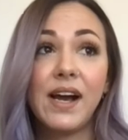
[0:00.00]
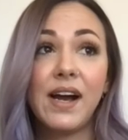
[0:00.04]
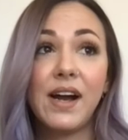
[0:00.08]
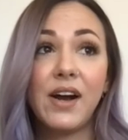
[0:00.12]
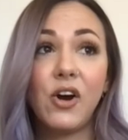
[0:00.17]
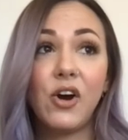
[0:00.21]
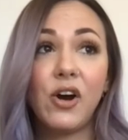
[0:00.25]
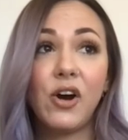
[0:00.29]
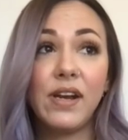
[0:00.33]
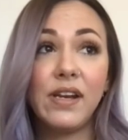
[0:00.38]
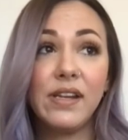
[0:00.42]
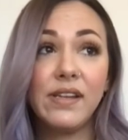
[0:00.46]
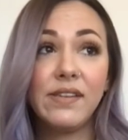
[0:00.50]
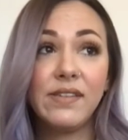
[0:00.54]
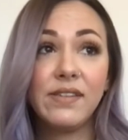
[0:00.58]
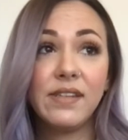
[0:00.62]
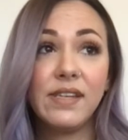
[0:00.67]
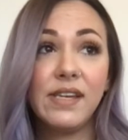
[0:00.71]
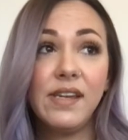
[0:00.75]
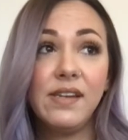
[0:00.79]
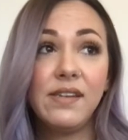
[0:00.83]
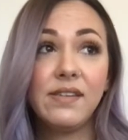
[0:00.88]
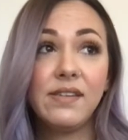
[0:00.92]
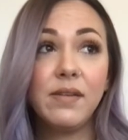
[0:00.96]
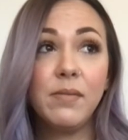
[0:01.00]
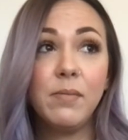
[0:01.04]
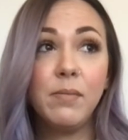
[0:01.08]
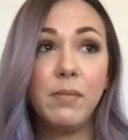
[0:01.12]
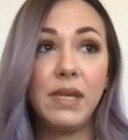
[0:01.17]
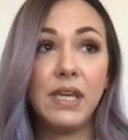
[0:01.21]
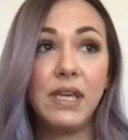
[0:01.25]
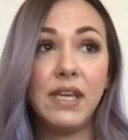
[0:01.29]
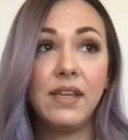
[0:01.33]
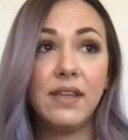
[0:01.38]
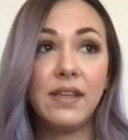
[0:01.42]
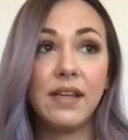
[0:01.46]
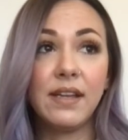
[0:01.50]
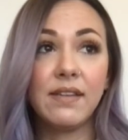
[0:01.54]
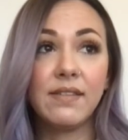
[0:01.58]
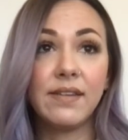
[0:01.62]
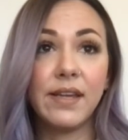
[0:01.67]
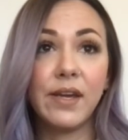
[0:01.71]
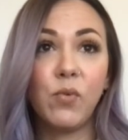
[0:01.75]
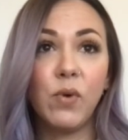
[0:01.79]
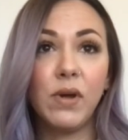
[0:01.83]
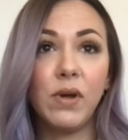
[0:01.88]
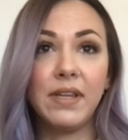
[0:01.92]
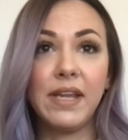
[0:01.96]
Honestly, to me, that's
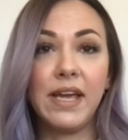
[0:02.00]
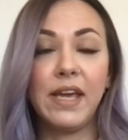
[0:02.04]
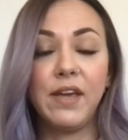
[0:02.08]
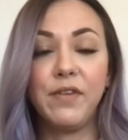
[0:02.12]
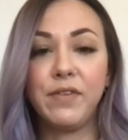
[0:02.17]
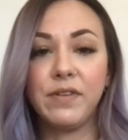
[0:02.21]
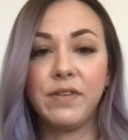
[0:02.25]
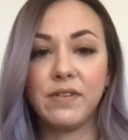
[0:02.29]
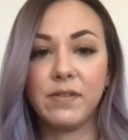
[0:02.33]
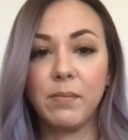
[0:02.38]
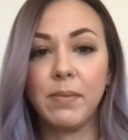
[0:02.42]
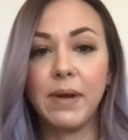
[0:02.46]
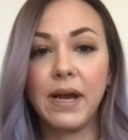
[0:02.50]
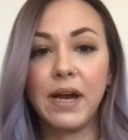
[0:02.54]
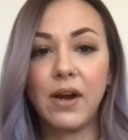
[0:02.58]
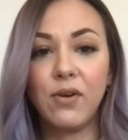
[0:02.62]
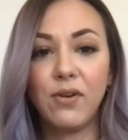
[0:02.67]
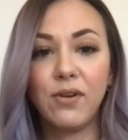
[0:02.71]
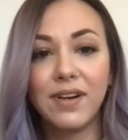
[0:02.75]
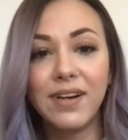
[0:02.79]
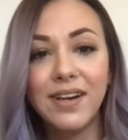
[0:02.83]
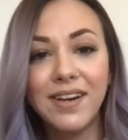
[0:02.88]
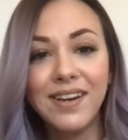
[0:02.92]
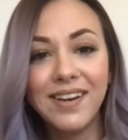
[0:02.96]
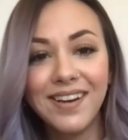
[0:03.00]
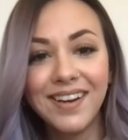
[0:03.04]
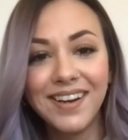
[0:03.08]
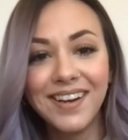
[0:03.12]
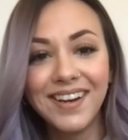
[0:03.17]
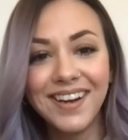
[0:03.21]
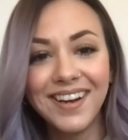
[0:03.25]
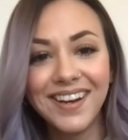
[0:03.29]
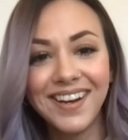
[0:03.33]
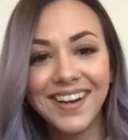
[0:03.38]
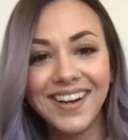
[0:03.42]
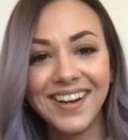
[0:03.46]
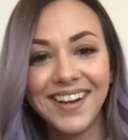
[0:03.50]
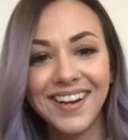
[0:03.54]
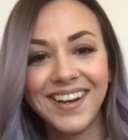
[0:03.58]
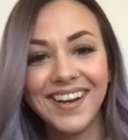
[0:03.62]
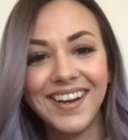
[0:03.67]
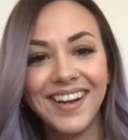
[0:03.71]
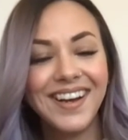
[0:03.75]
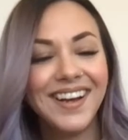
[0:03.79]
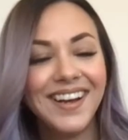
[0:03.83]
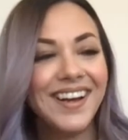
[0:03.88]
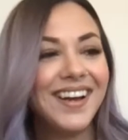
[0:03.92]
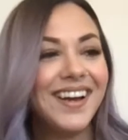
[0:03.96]
like what life is about.
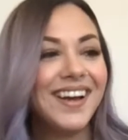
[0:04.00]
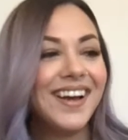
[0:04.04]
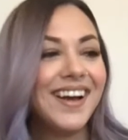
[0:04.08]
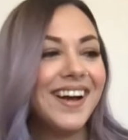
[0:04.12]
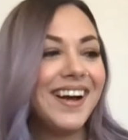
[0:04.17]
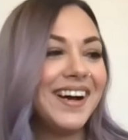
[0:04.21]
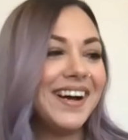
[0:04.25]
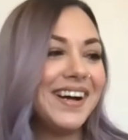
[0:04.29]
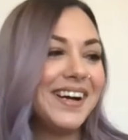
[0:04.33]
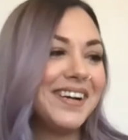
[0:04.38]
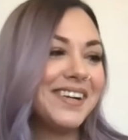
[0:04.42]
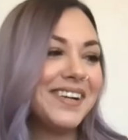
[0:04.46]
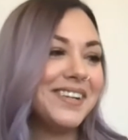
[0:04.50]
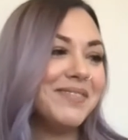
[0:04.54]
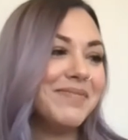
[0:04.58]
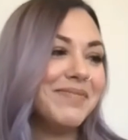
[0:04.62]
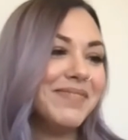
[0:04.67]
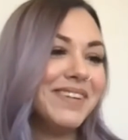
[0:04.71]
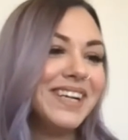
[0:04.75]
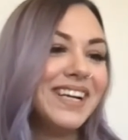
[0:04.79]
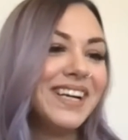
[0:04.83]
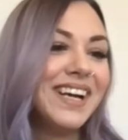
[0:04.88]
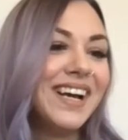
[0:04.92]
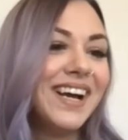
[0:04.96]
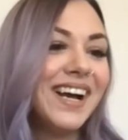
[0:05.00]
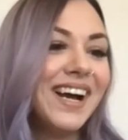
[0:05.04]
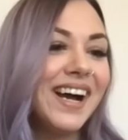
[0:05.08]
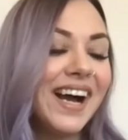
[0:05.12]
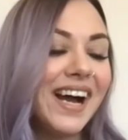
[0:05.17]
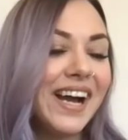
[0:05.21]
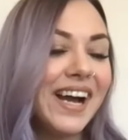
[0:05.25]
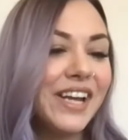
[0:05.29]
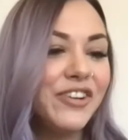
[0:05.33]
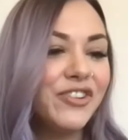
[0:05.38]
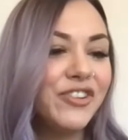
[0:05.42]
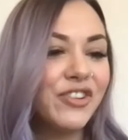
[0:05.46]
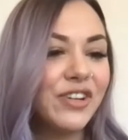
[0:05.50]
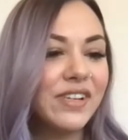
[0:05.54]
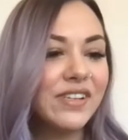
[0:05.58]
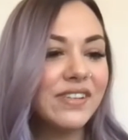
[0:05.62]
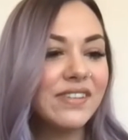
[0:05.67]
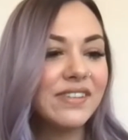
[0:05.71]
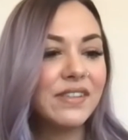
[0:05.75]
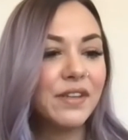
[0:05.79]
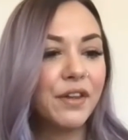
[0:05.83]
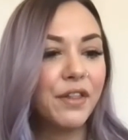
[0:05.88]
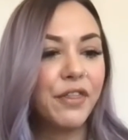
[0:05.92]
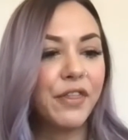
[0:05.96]
I
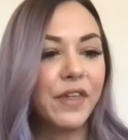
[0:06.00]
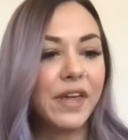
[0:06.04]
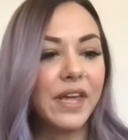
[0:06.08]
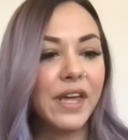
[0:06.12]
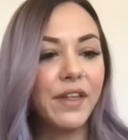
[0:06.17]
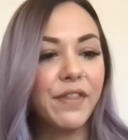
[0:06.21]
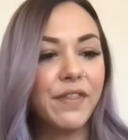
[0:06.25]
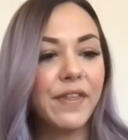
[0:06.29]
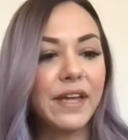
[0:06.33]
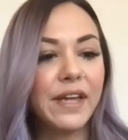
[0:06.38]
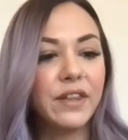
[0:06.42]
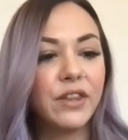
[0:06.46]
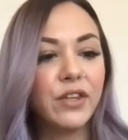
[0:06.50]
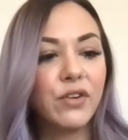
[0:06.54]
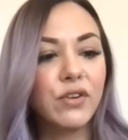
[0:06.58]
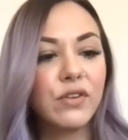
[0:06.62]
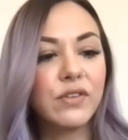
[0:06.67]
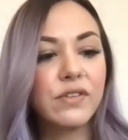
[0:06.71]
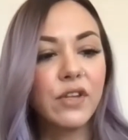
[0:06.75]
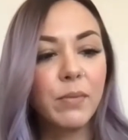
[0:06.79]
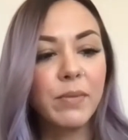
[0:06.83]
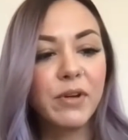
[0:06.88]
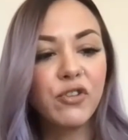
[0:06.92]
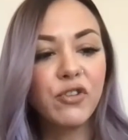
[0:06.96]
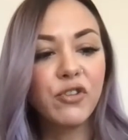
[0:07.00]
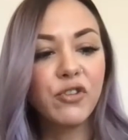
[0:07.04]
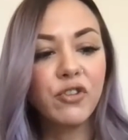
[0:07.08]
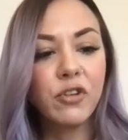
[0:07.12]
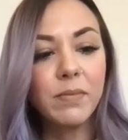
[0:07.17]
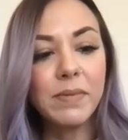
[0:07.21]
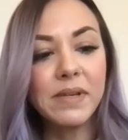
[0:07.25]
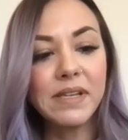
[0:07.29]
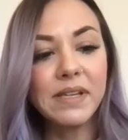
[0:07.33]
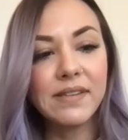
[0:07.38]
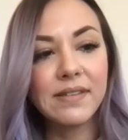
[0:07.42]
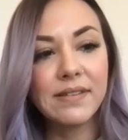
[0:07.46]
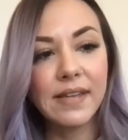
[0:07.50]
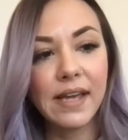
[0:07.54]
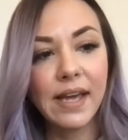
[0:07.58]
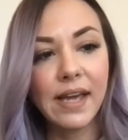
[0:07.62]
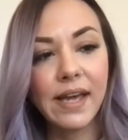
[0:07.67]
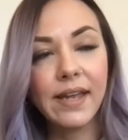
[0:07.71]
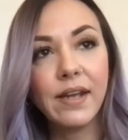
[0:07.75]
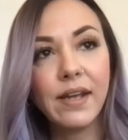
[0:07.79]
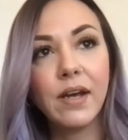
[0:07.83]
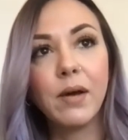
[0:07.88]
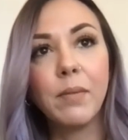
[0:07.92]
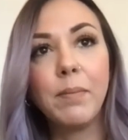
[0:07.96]
just think that there's so much to be
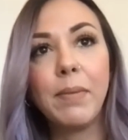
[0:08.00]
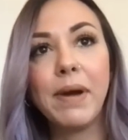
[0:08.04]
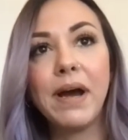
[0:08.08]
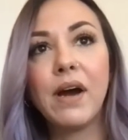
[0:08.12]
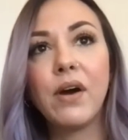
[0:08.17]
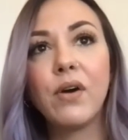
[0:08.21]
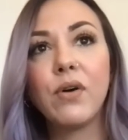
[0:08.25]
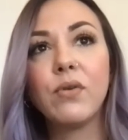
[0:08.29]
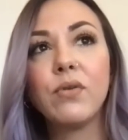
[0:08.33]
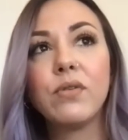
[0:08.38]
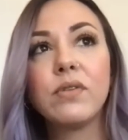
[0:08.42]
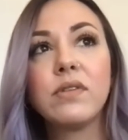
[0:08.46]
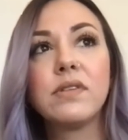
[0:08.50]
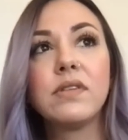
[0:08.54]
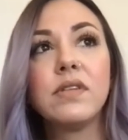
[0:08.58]
said about,